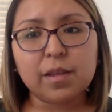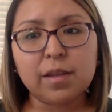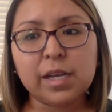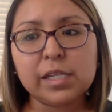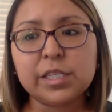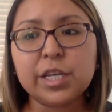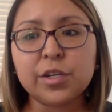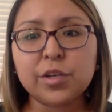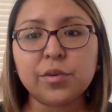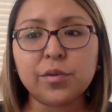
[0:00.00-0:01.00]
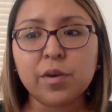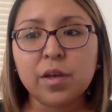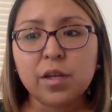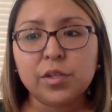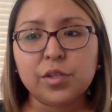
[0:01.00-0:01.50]
continue
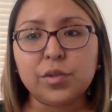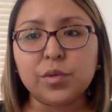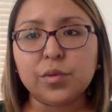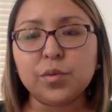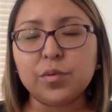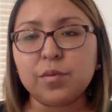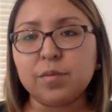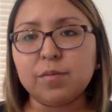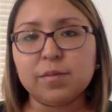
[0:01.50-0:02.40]
to